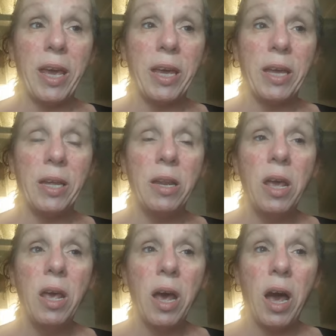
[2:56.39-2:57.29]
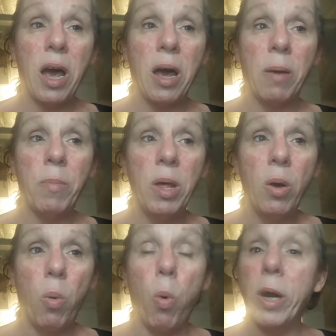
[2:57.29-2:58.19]
in
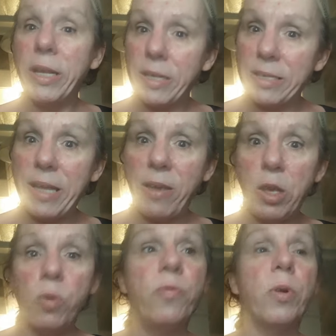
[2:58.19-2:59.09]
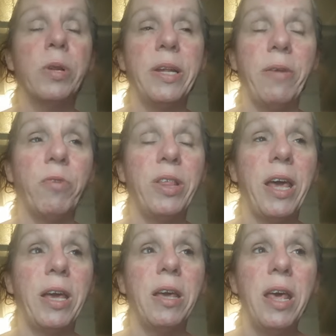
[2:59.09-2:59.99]
wanting to stay youthful and
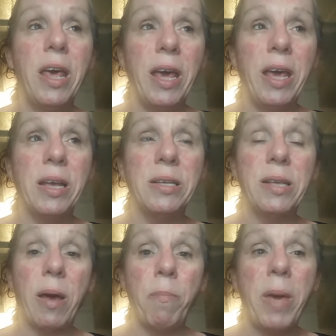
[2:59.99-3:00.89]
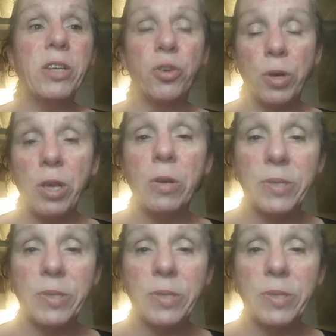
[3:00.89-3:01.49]
everything, is make sure you use